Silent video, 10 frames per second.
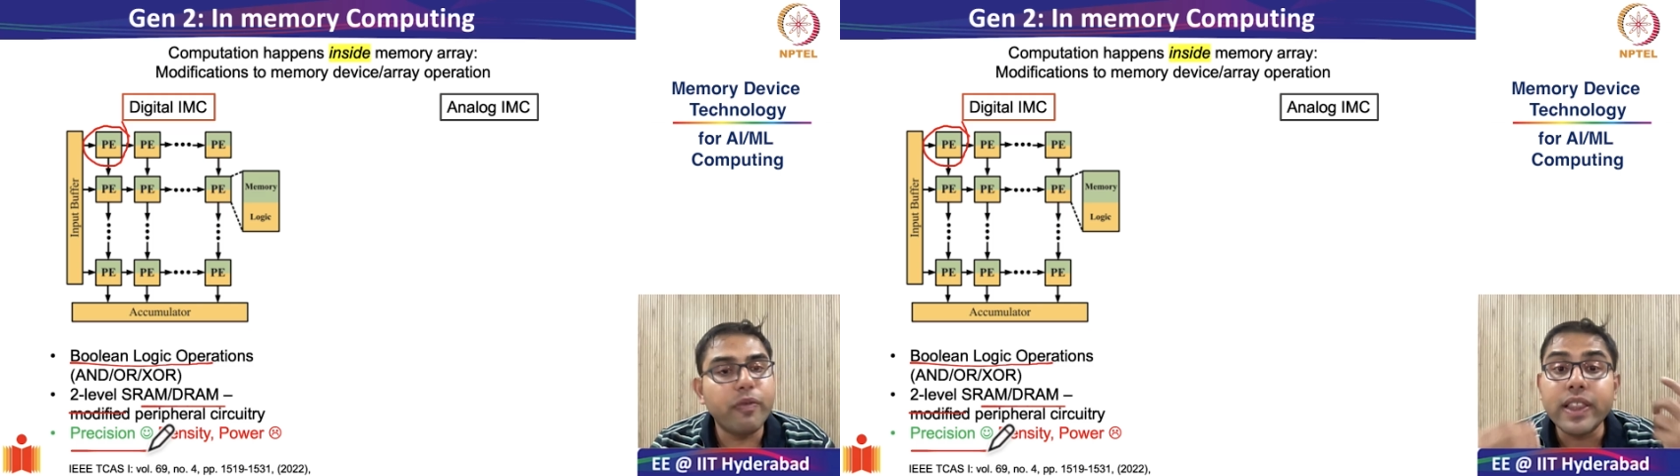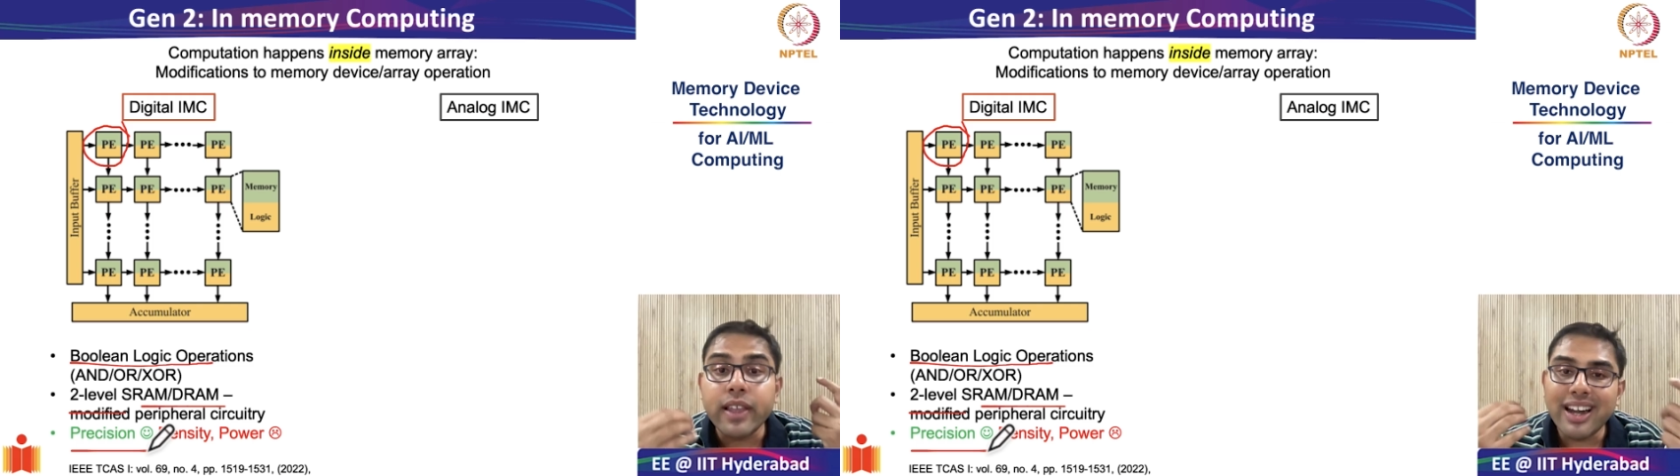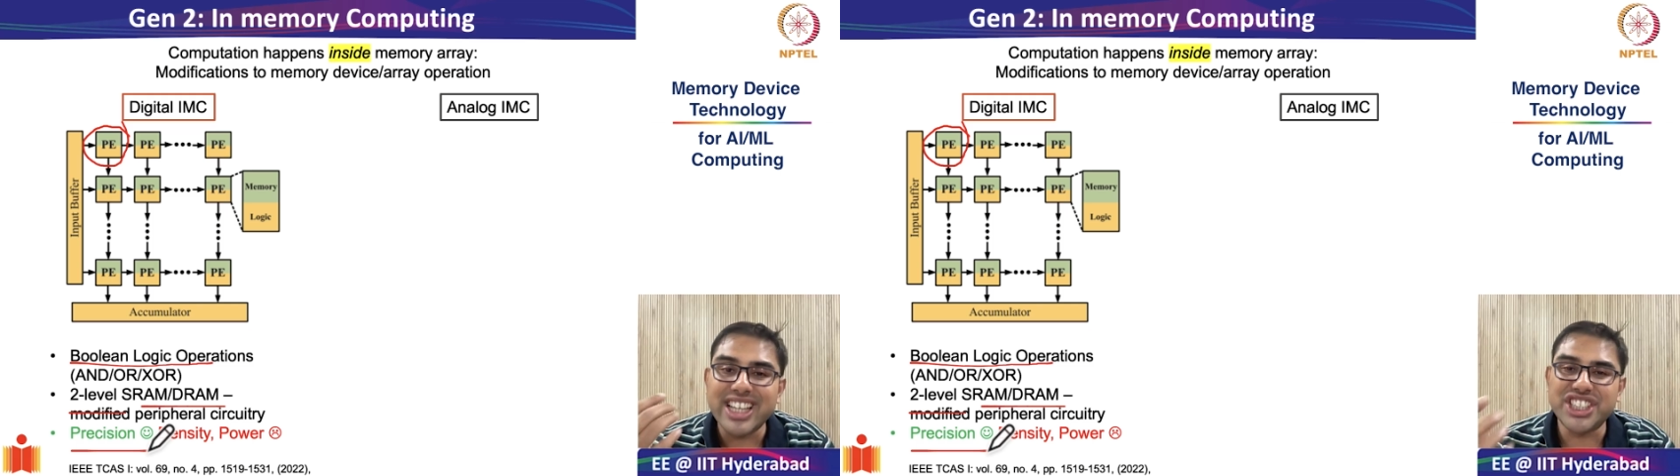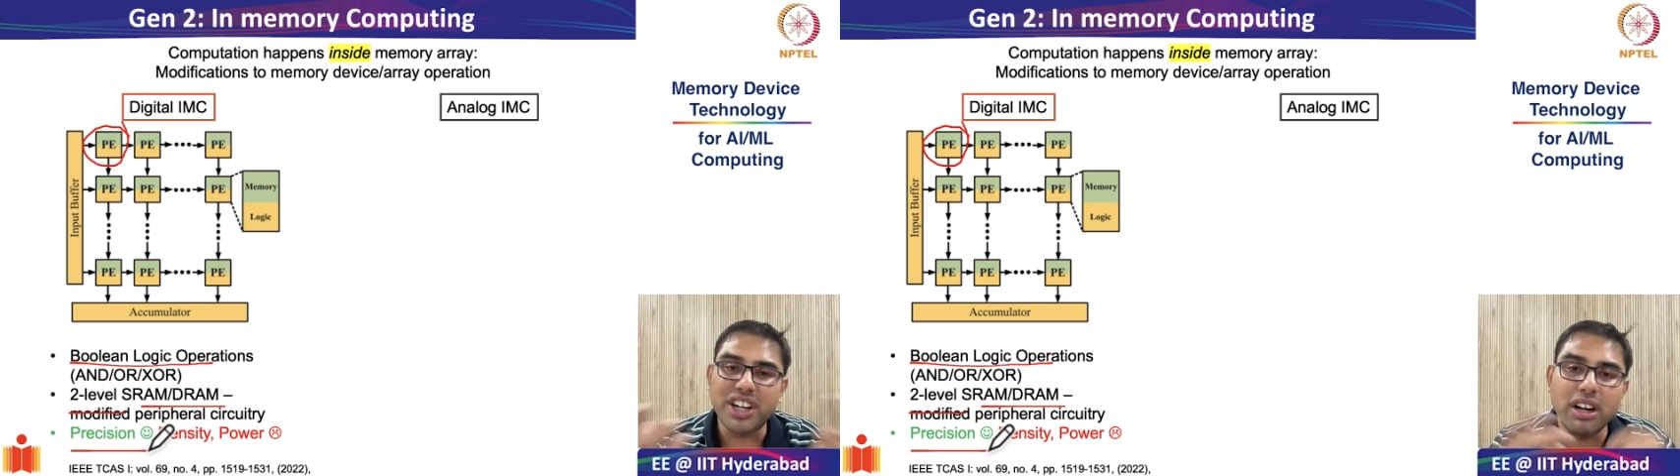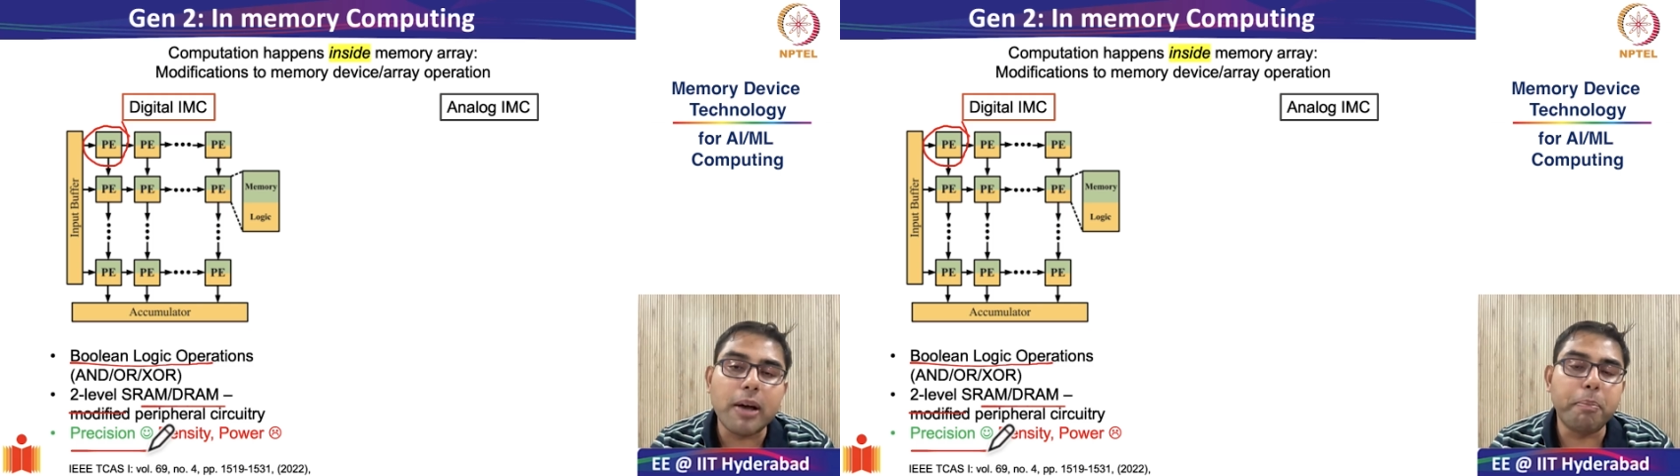with
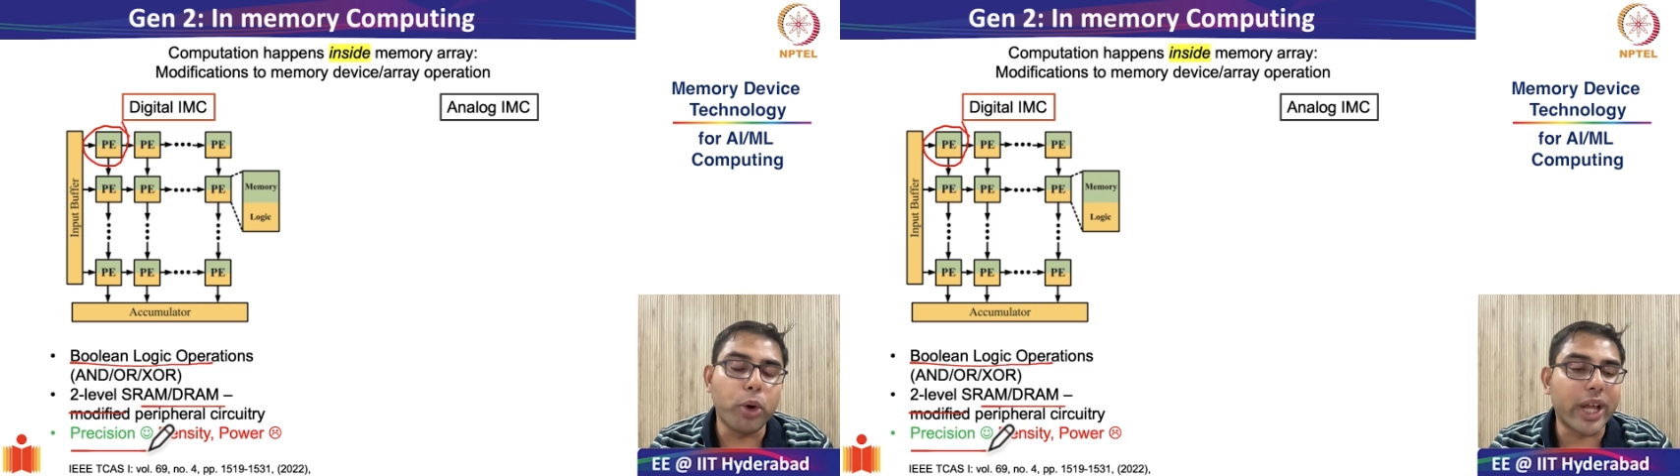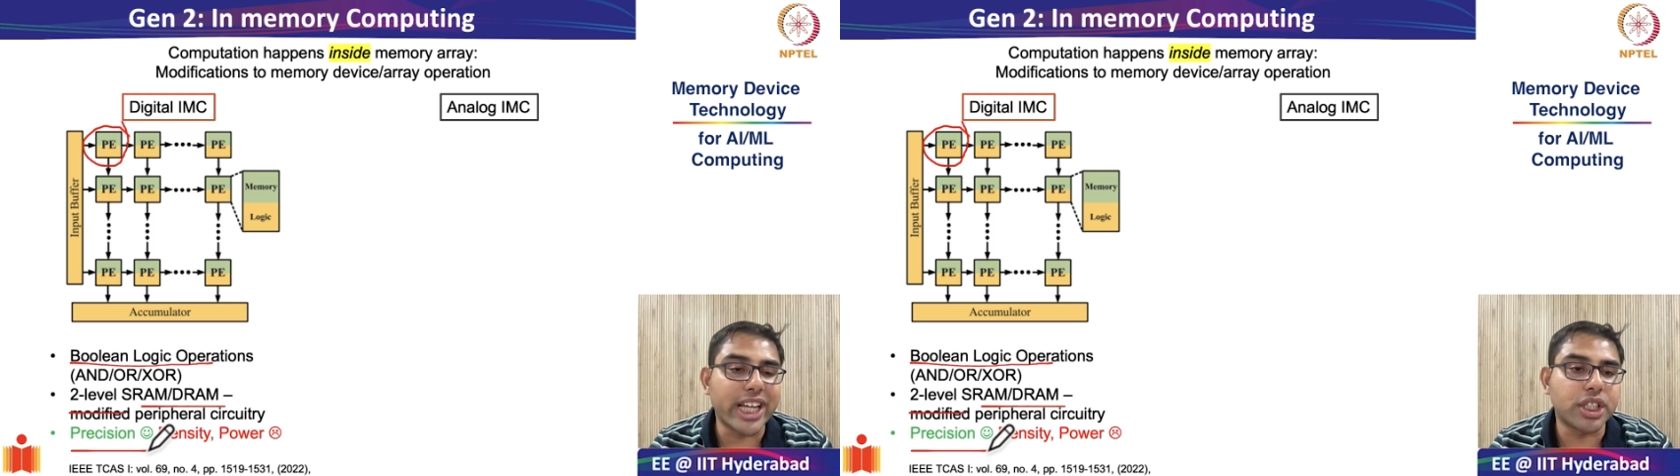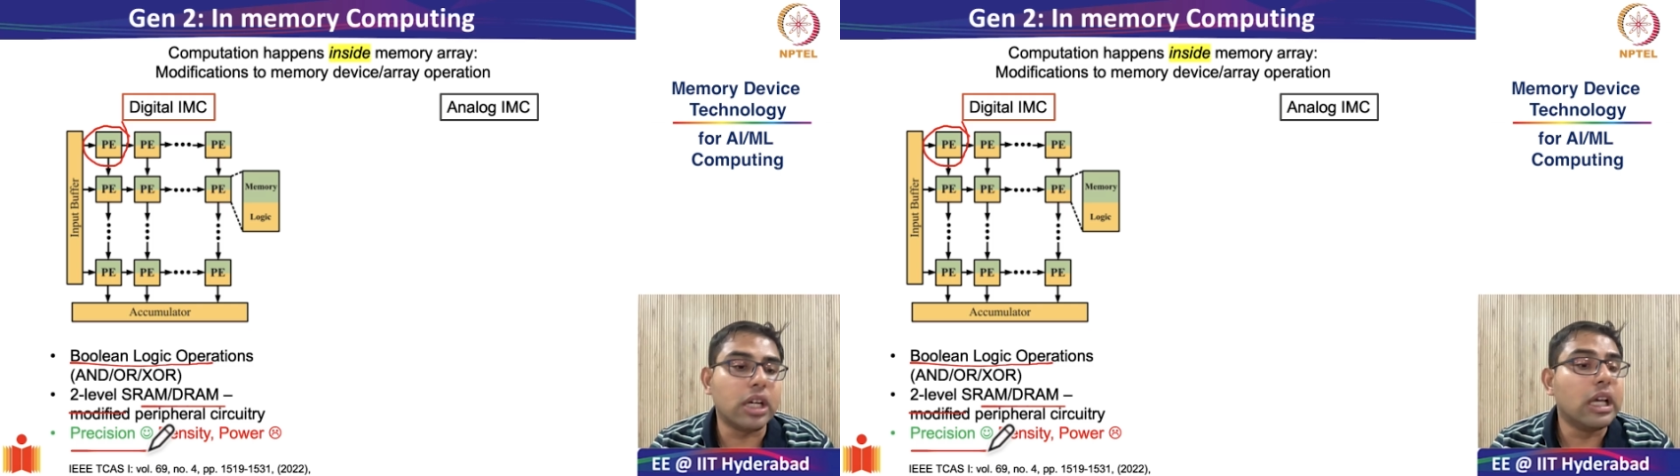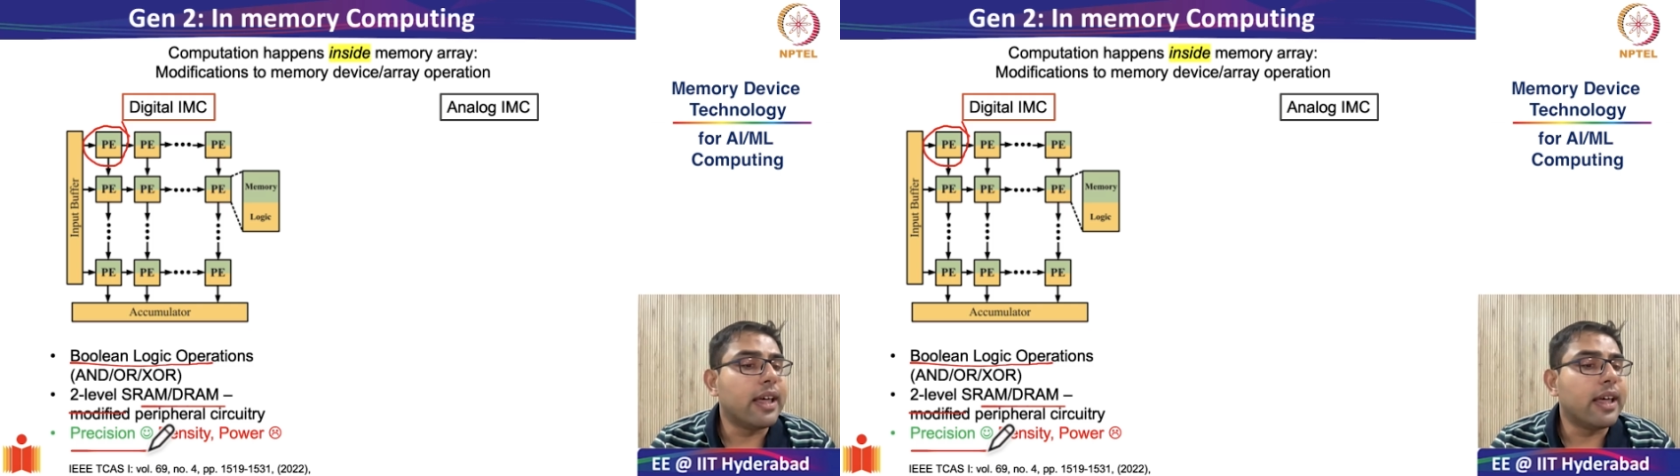digital computation.